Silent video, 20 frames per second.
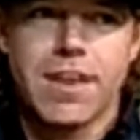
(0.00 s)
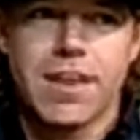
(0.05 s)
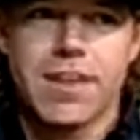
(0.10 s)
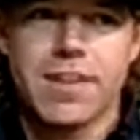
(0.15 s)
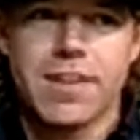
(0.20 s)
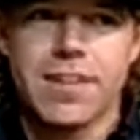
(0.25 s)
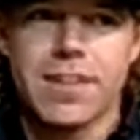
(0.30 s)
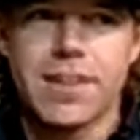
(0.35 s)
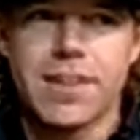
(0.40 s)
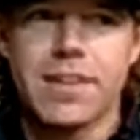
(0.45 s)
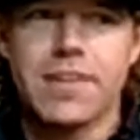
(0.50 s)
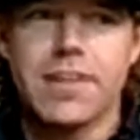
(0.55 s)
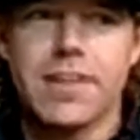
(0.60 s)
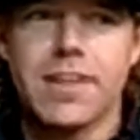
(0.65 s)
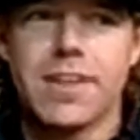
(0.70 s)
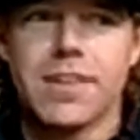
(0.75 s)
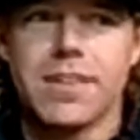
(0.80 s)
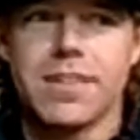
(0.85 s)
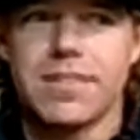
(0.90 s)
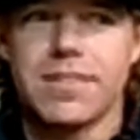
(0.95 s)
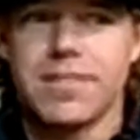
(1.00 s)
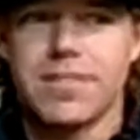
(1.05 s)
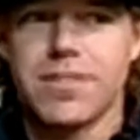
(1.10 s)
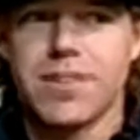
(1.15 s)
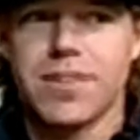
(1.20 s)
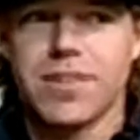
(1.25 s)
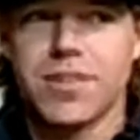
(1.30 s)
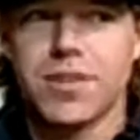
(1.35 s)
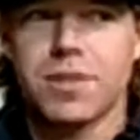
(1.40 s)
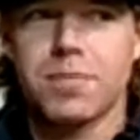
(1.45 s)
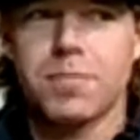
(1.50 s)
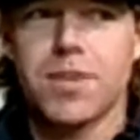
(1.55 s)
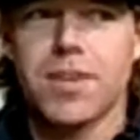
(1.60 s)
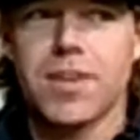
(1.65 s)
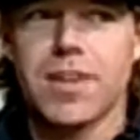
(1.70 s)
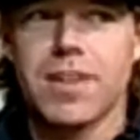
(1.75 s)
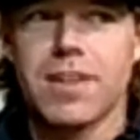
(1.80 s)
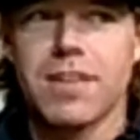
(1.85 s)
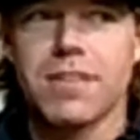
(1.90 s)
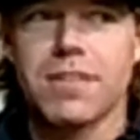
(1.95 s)
And it took me
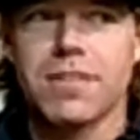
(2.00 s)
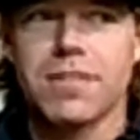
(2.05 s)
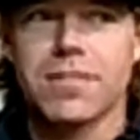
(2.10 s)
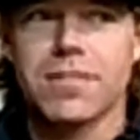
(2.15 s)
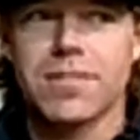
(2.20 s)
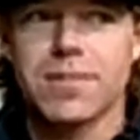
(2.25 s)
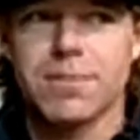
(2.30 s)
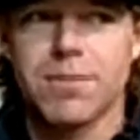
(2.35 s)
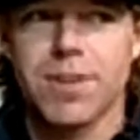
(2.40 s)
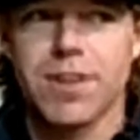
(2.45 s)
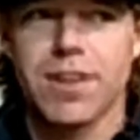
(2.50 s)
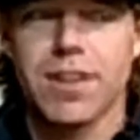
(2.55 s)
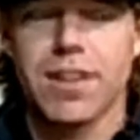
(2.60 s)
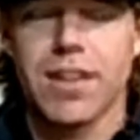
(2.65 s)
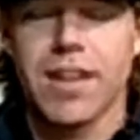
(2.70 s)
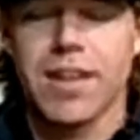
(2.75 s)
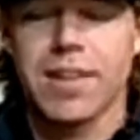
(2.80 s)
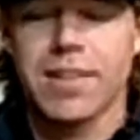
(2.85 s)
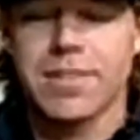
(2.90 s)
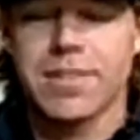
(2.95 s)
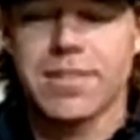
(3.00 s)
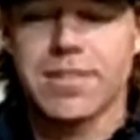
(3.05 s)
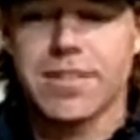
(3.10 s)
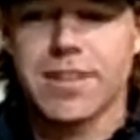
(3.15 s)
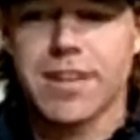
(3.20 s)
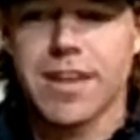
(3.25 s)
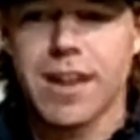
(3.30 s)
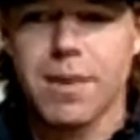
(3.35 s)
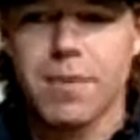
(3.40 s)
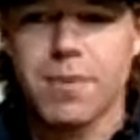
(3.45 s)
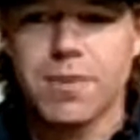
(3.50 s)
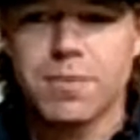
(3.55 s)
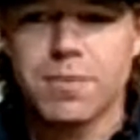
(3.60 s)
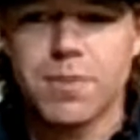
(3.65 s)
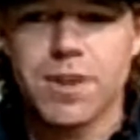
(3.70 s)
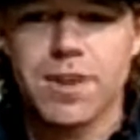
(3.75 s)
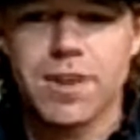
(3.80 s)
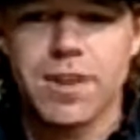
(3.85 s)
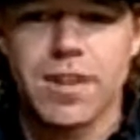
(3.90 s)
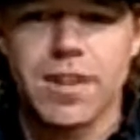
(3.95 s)
years to realize I always
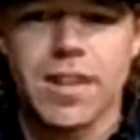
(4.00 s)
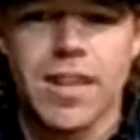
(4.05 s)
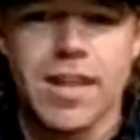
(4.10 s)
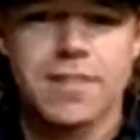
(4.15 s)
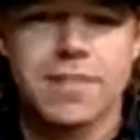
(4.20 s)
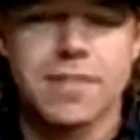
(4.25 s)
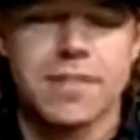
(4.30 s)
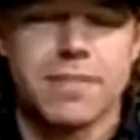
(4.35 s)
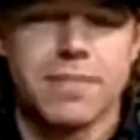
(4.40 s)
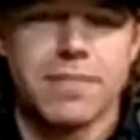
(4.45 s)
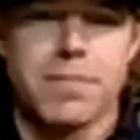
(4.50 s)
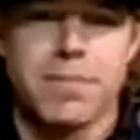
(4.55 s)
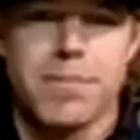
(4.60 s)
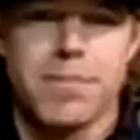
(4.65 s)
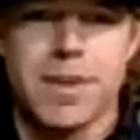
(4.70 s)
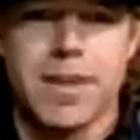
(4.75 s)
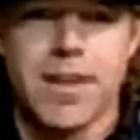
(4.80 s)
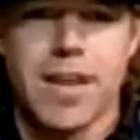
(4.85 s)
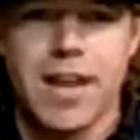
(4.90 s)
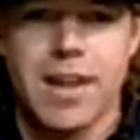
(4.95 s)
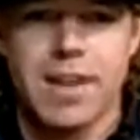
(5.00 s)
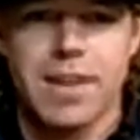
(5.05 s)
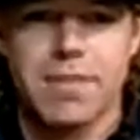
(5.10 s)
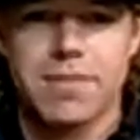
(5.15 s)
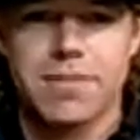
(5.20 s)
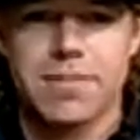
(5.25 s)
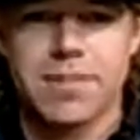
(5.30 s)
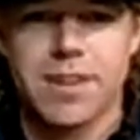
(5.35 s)
wanted a lesson from my dad.